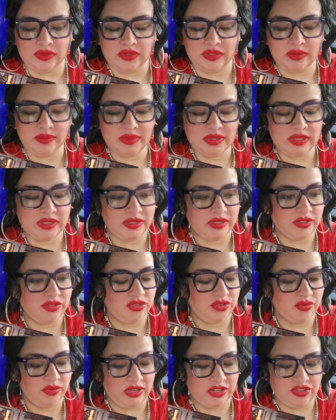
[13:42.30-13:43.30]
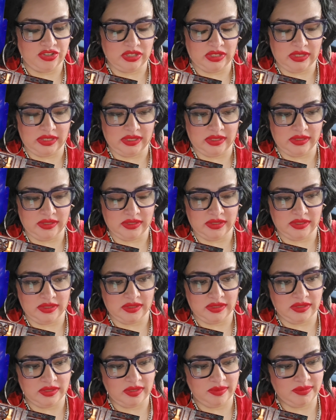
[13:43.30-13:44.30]
some of the situation is
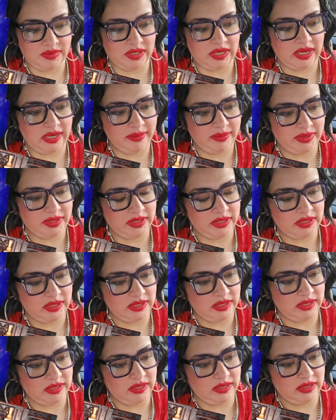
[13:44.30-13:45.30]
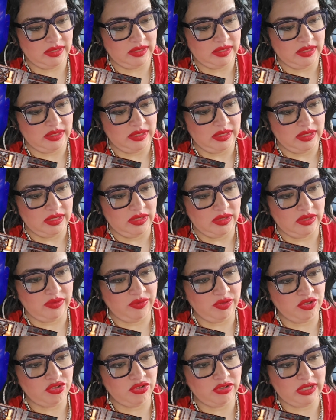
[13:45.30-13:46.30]
sometimes
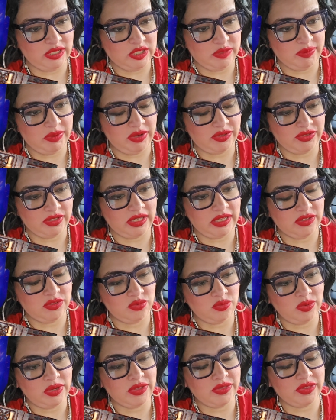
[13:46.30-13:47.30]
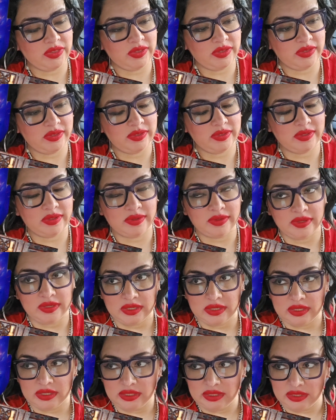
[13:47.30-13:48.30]
the future ordained spouse is with
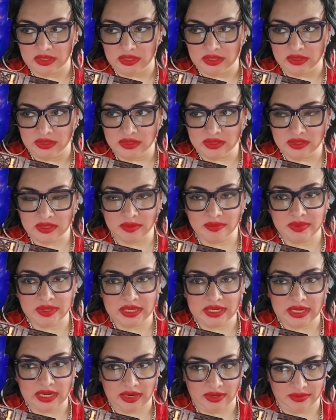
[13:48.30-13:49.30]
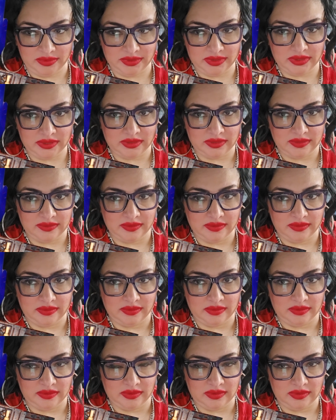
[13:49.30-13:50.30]
somebody else,
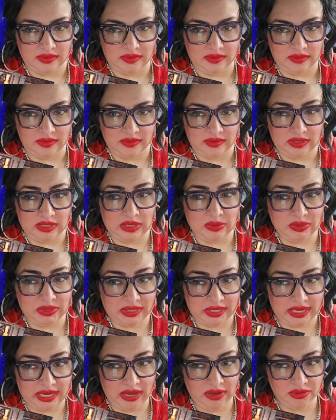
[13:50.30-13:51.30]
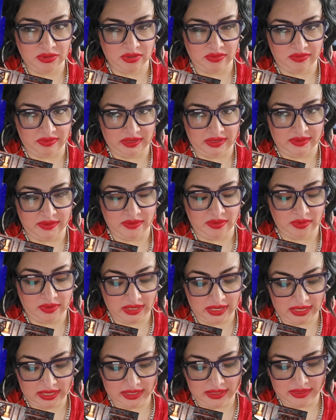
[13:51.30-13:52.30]
with a counterfeit,
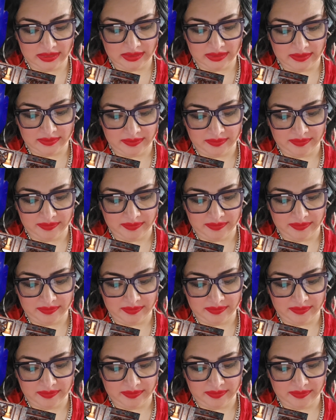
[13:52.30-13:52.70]
okay?